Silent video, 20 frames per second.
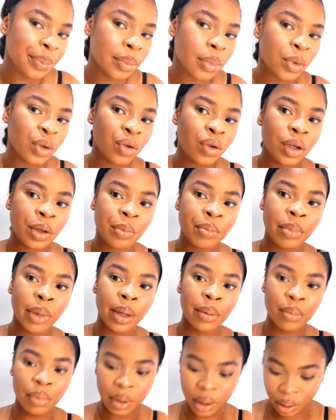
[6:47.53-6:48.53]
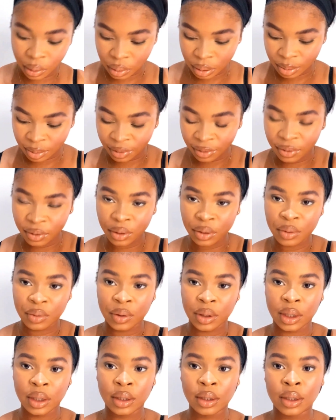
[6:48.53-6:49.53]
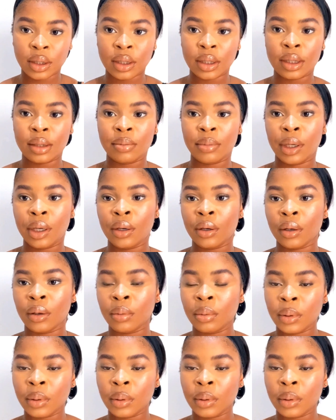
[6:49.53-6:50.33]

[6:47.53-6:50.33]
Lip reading: trim my brows before doing this makeup,